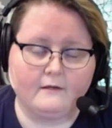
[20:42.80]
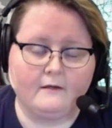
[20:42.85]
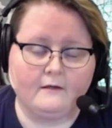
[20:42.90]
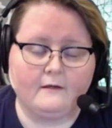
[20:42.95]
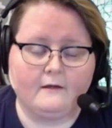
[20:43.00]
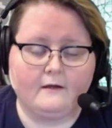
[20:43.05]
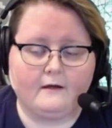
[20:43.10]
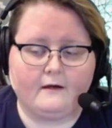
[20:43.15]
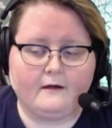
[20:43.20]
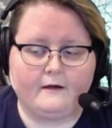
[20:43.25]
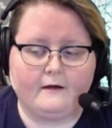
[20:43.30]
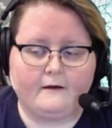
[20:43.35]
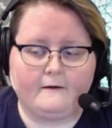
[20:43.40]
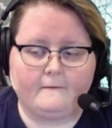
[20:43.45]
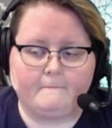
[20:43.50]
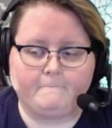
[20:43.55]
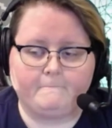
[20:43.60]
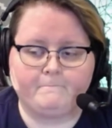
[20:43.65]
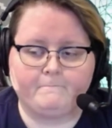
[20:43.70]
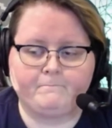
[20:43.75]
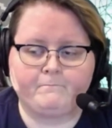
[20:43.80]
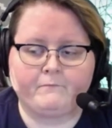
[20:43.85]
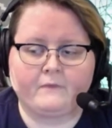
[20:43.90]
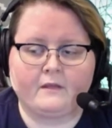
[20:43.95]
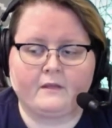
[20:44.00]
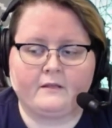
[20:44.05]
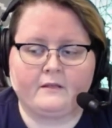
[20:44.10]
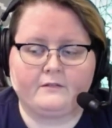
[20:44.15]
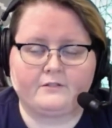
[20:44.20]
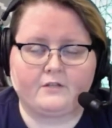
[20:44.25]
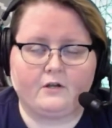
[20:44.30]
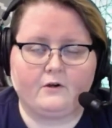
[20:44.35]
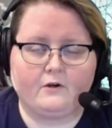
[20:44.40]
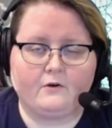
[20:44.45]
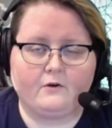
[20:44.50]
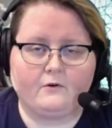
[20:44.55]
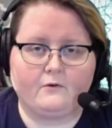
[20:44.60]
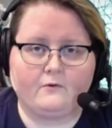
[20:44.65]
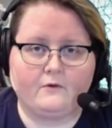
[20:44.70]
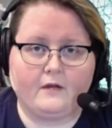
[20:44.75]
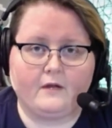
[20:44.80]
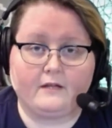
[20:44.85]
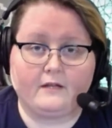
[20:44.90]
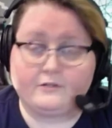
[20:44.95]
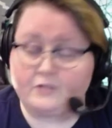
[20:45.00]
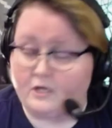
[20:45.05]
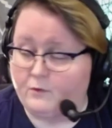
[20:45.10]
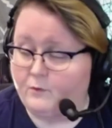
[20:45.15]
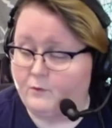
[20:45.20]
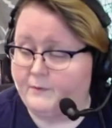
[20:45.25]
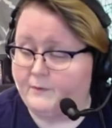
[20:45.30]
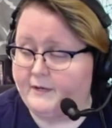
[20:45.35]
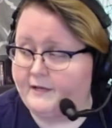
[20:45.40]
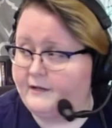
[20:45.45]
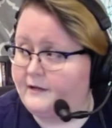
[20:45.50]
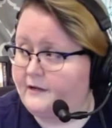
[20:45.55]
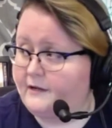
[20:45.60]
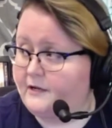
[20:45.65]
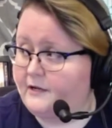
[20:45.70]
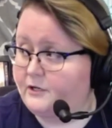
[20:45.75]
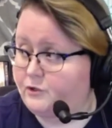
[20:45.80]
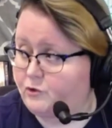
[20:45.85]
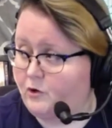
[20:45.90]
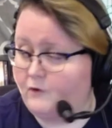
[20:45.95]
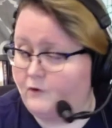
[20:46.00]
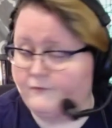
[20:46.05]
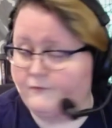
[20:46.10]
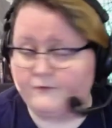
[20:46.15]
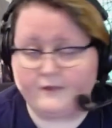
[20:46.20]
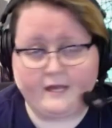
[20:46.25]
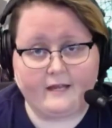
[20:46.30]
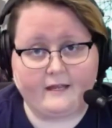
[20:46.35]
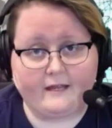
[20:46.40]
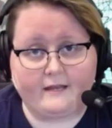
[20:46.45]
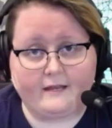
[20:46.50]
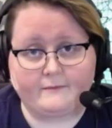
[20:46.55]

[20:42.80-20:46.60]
And John will be in control for that game.